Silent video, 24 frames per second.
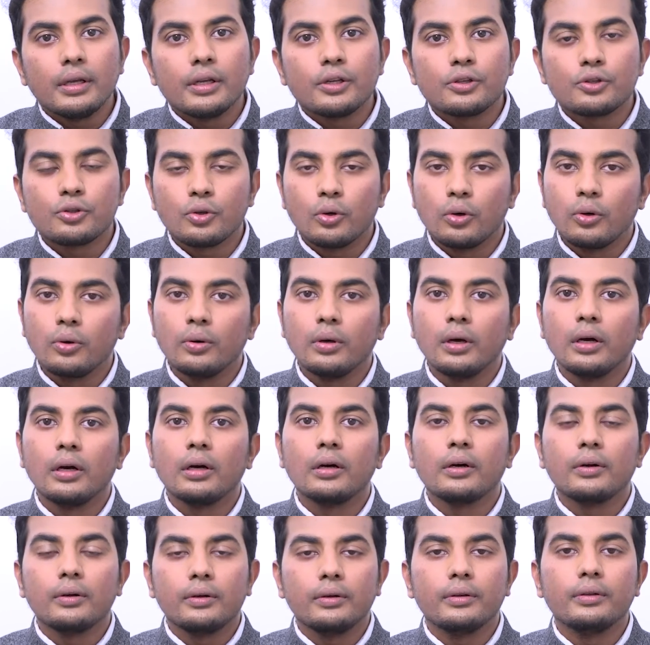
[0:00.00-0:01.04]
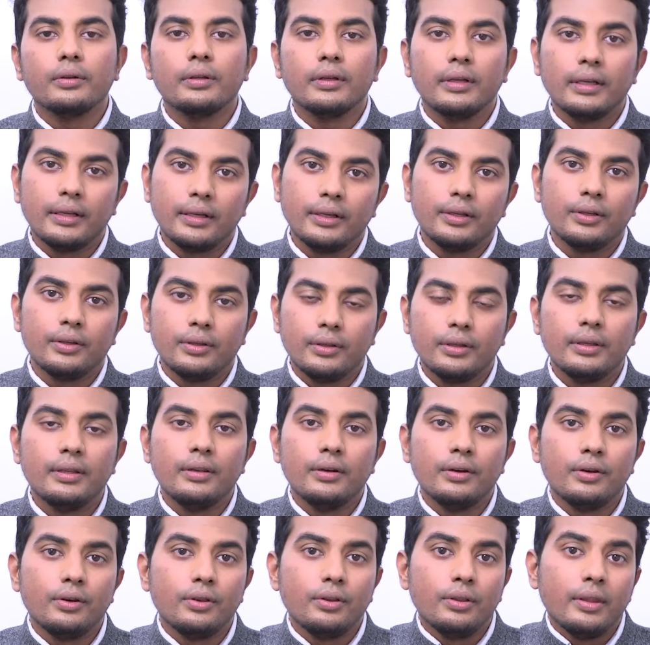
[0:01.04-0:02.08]
So
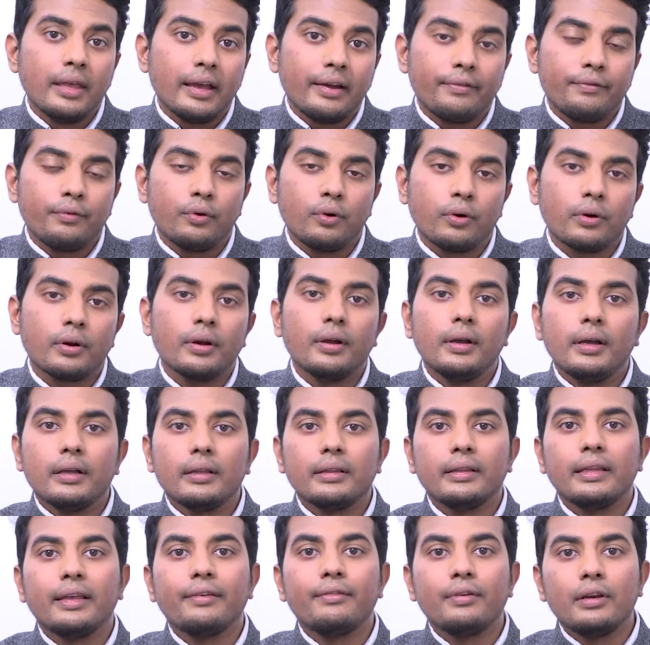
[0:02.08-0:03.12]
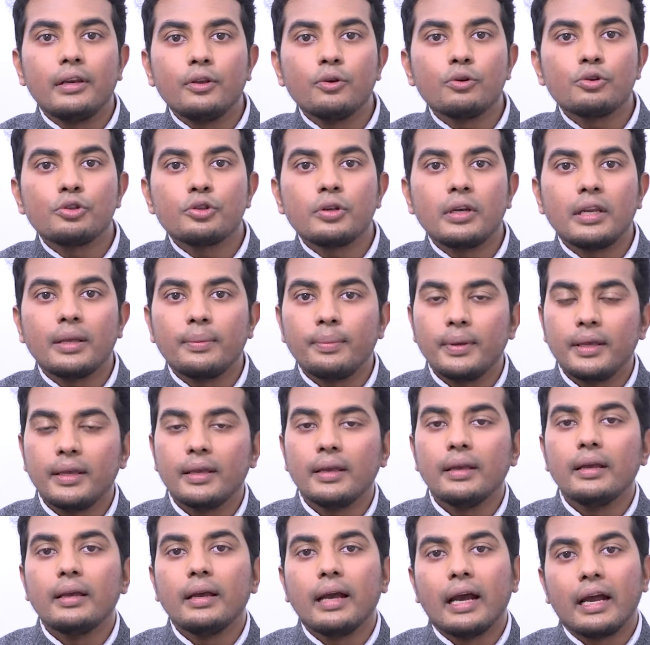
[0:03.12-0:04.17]
therefore, they will usually
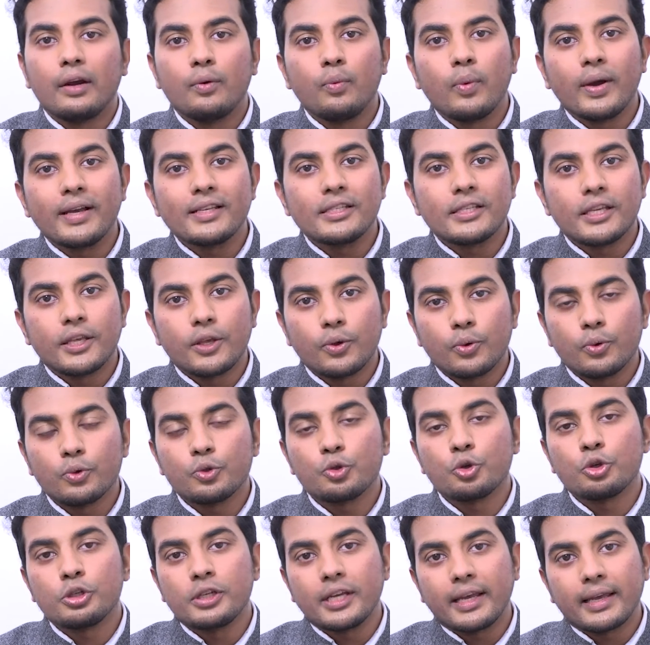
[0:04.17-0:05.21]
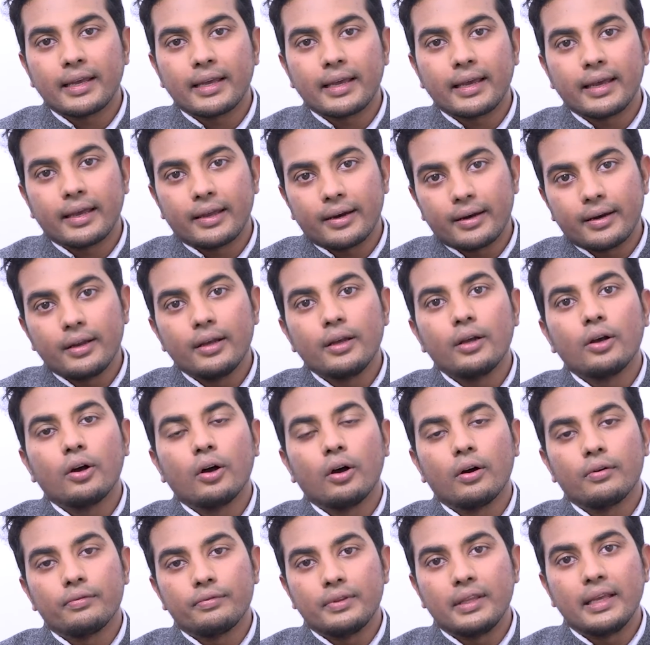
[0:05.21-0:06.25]
be advising you to take care
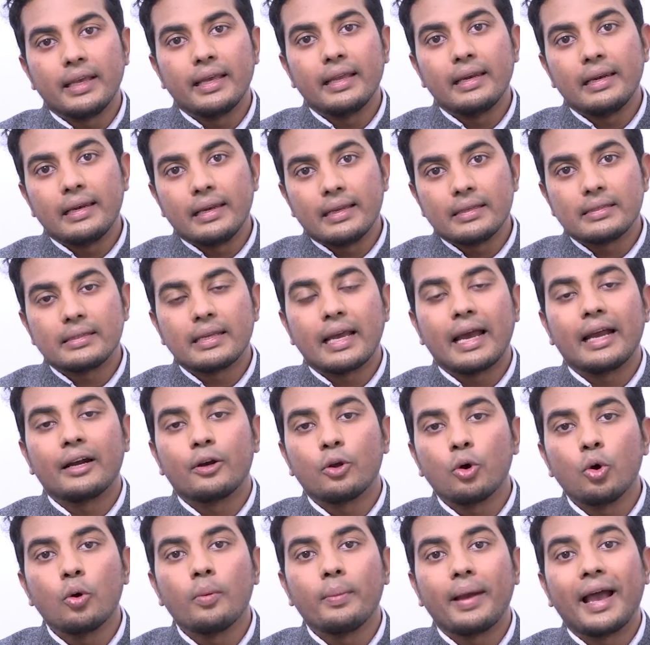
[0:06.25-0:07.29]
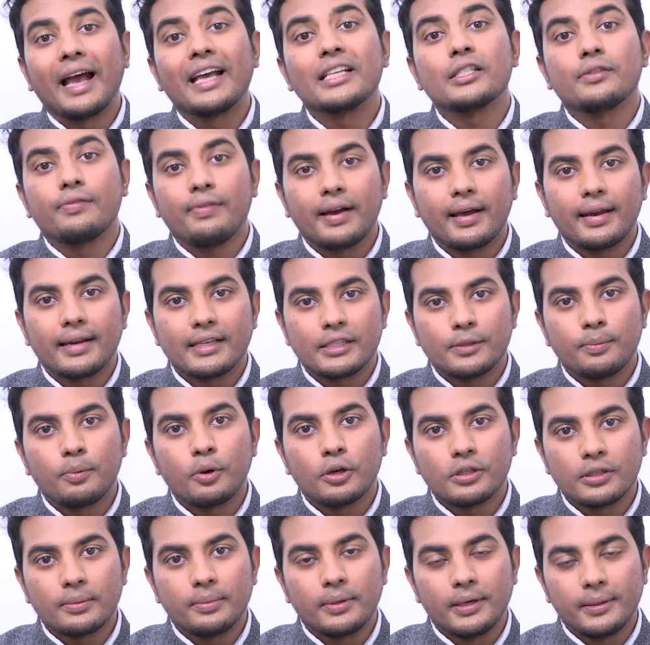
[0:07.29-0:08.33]
of the illness at home as far as
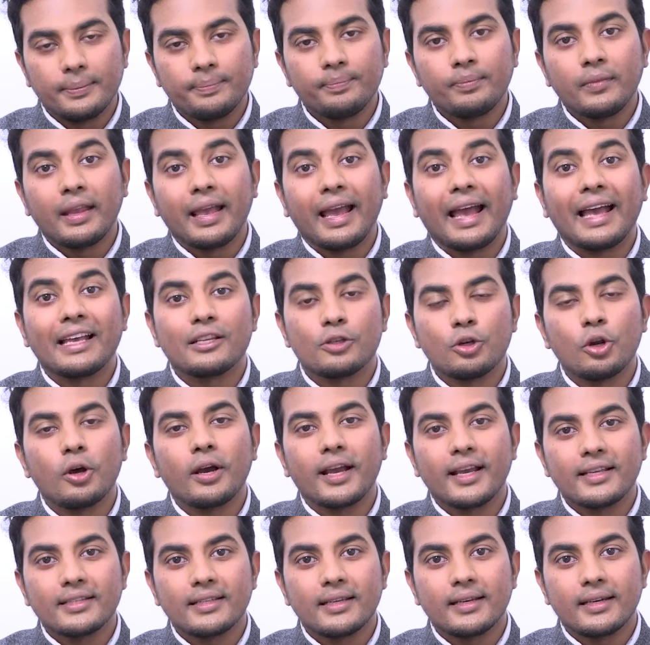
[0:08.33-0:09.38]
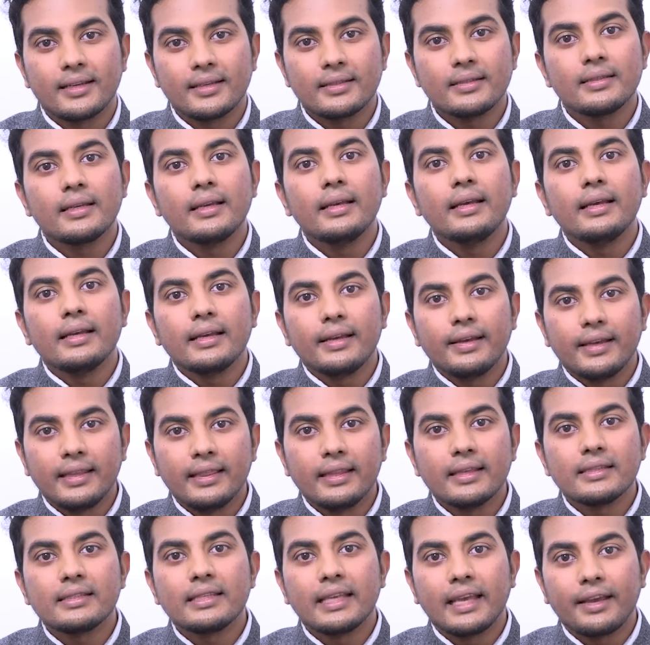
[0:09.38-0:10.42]
possible, as long as it is in
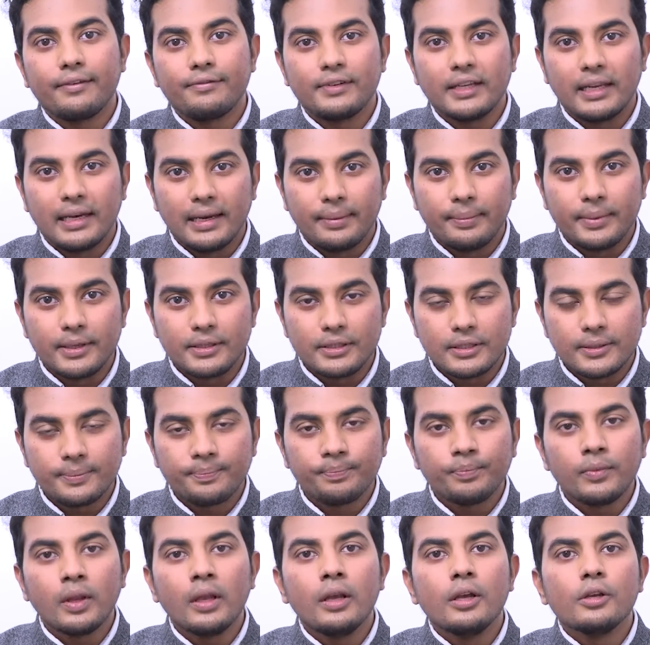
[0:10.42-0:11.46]
the safety limits.